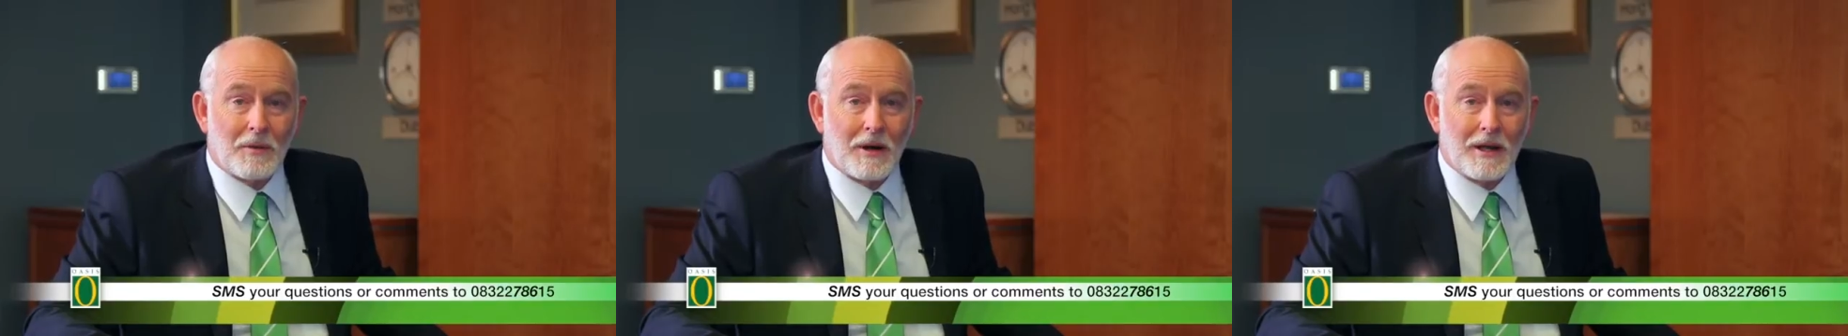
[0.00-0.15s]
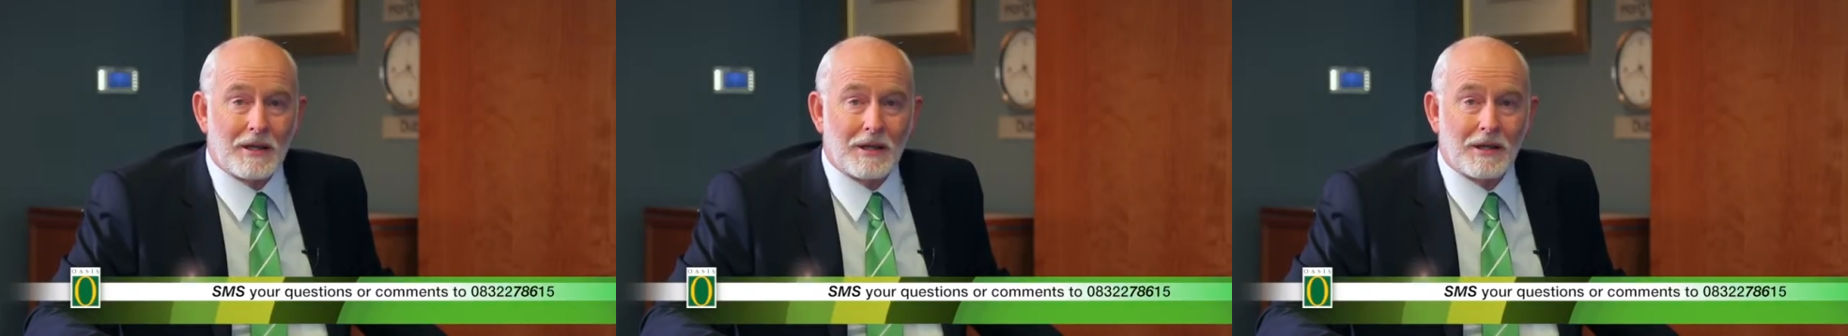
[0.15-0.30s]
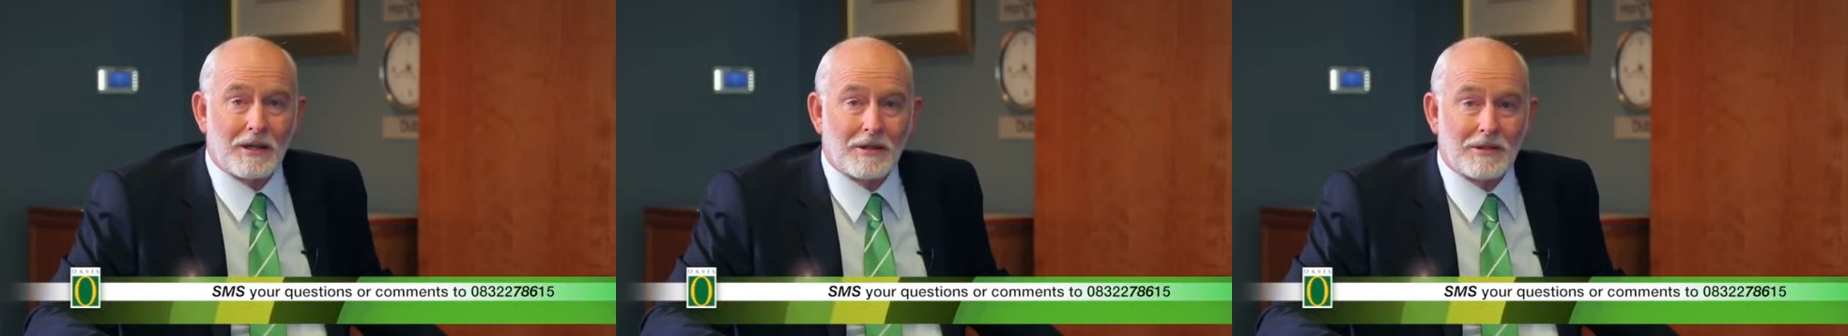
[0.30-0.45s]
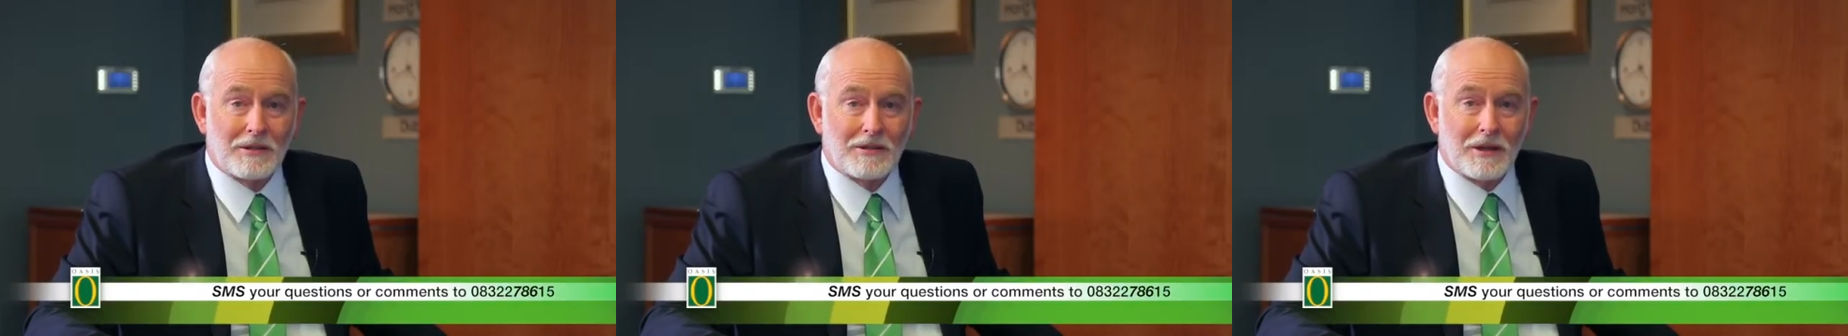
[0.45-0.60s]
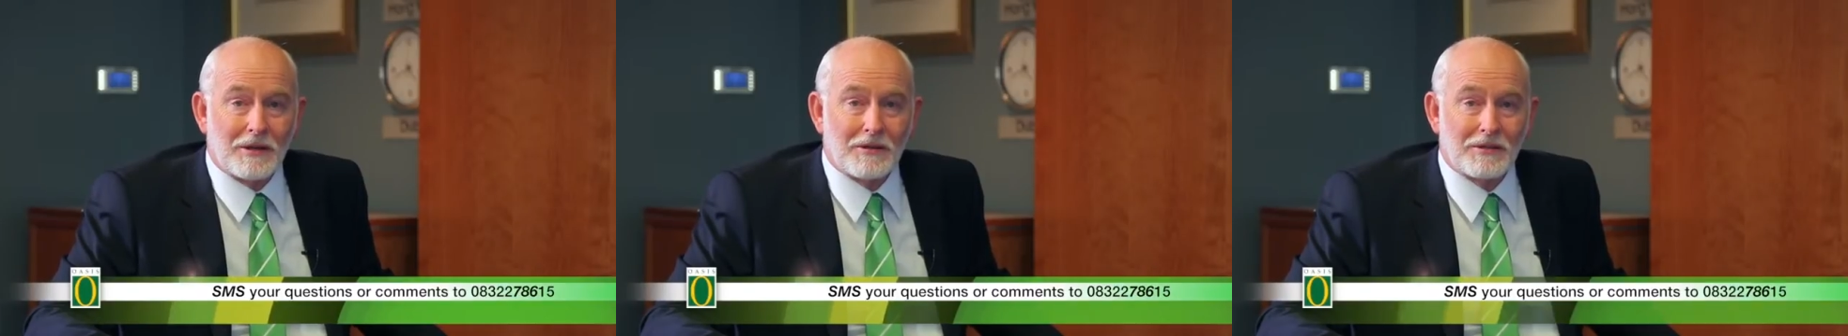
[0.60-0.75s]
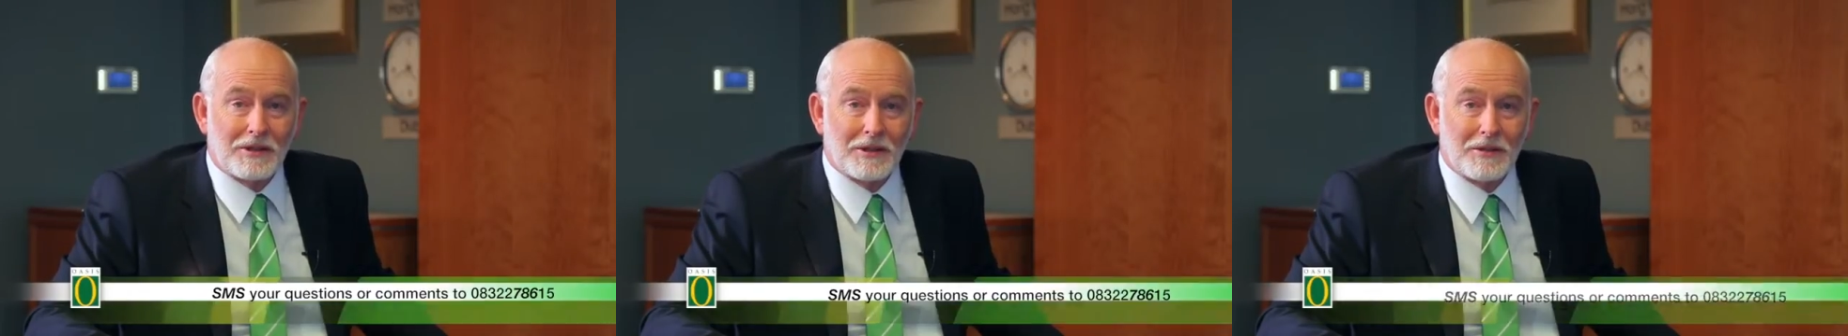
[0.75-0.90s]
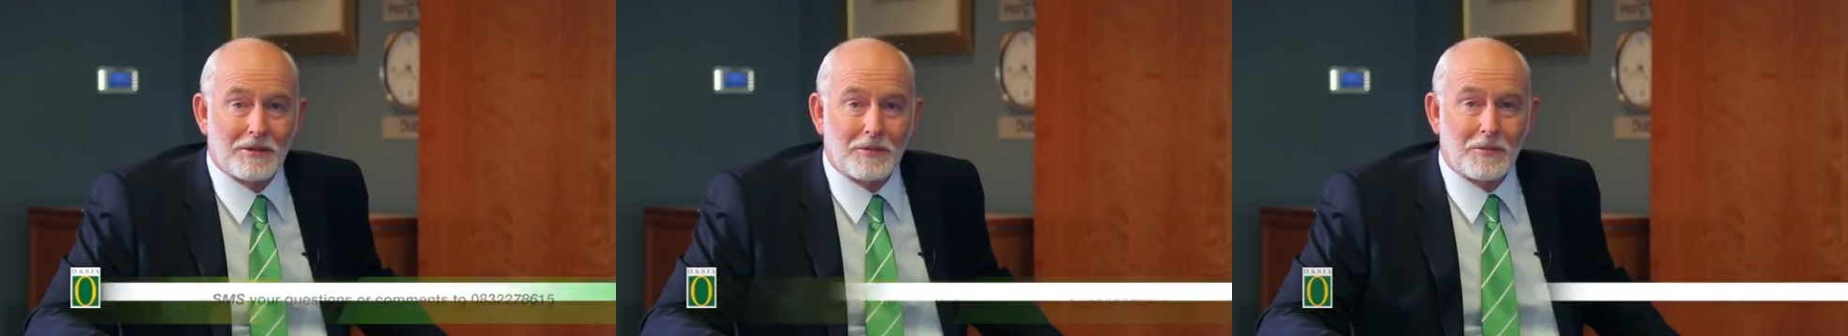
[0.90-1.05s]
break.
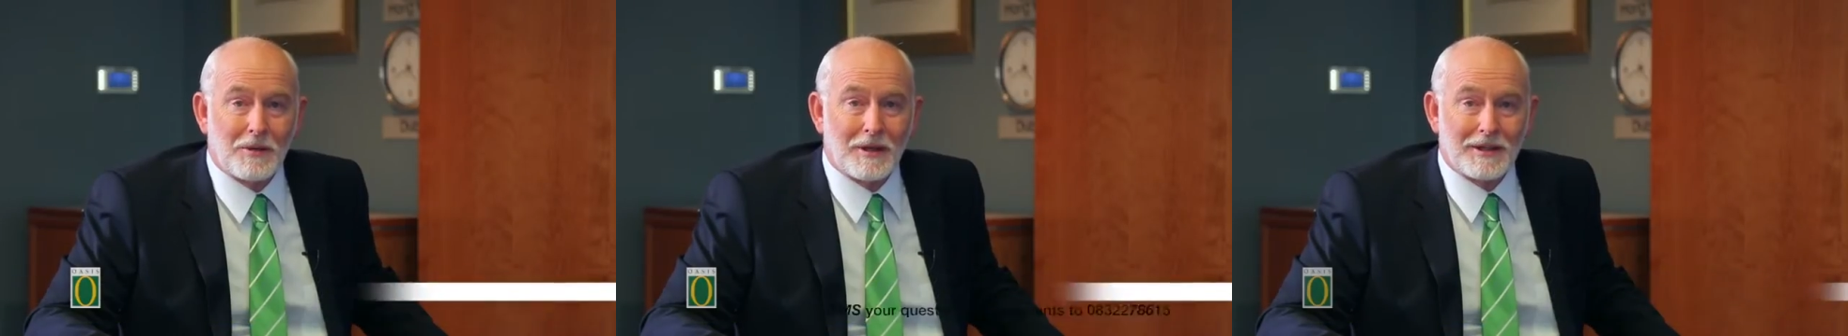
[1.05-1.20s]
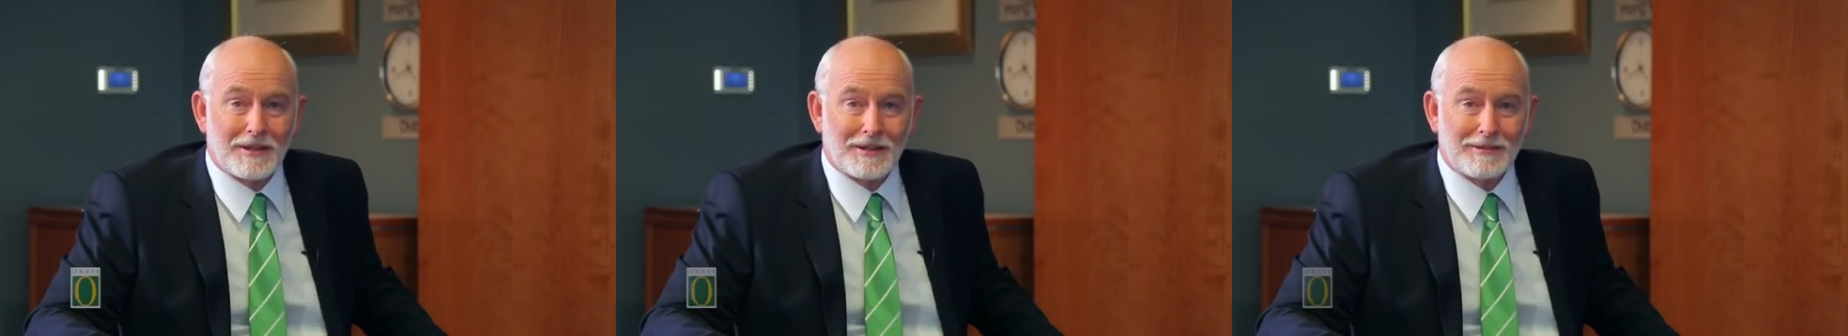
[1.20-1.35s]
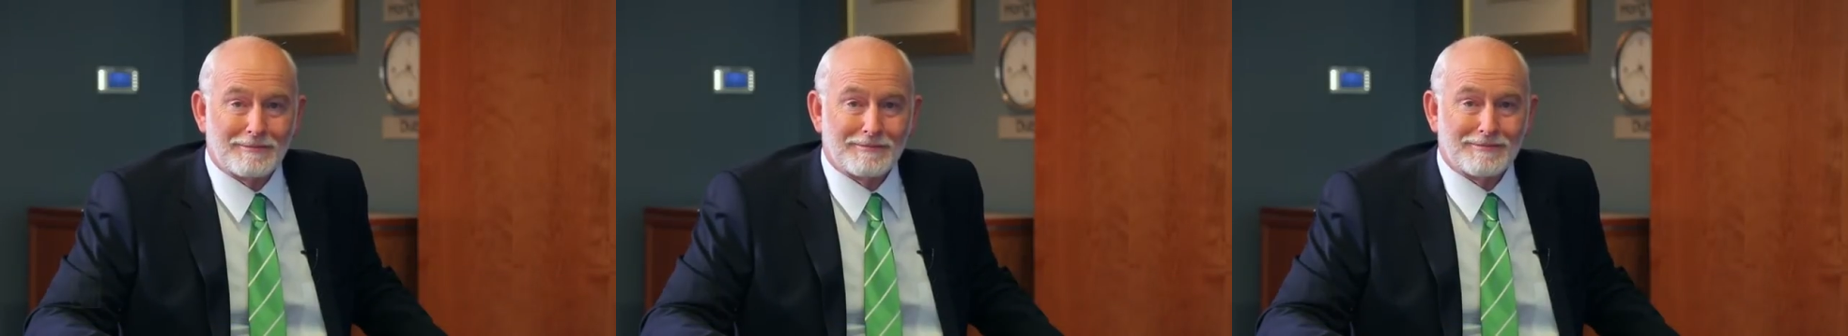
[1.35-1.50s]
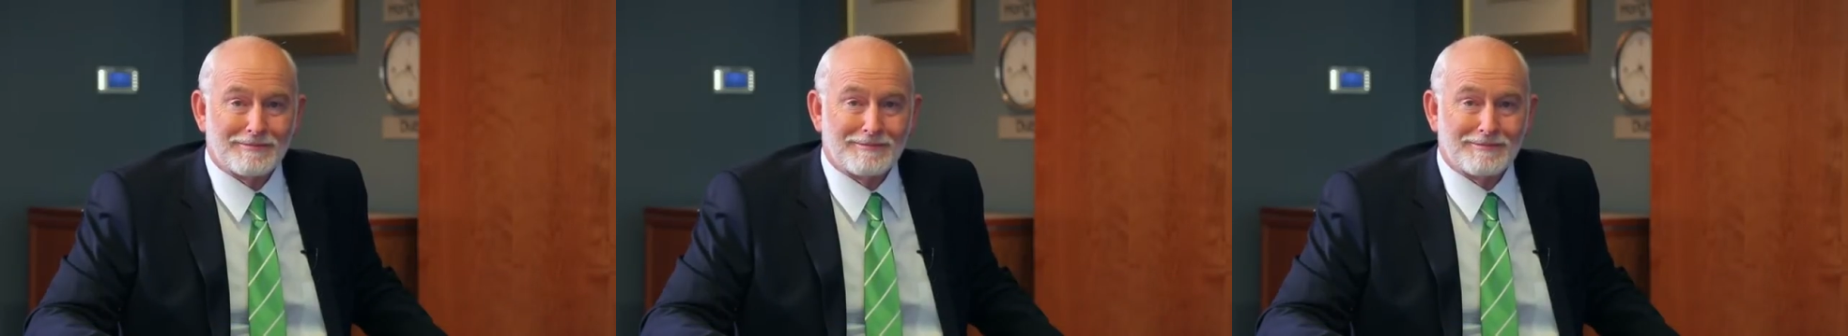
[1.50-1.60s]
Don't go away.